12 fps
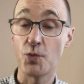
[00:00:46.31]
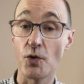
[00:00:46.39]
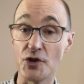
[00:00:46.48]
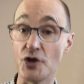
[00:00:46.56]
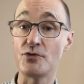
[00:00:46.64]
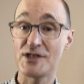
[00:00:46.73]

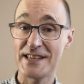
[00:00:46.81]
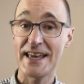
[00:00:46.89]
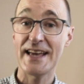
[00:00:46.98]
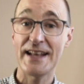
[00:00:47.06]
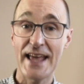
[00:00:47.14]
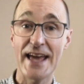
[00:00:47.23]
What you
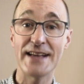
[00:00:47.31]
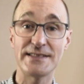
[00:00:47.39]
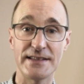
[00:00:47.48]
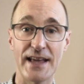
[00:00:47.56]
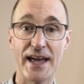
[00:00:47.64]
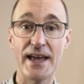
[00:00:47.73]
see in here
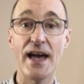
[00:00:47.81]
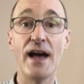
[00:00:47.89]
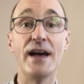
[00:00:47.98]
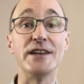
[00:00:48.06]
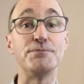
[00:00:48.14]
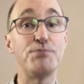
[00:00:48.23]
today
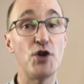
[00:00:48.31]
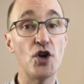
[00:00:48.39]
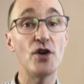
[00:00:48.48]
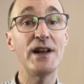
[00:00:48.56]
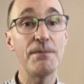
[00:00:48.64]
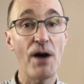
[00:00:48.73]
is
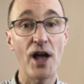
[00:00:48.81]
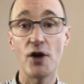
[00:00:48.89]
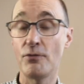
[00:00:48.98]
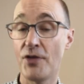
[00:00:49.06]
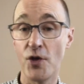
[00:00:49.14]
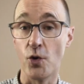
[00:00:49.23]
purely my
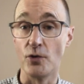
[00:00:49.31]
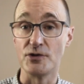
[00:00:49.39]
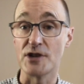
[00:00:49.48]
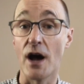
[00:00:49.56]
own thoughts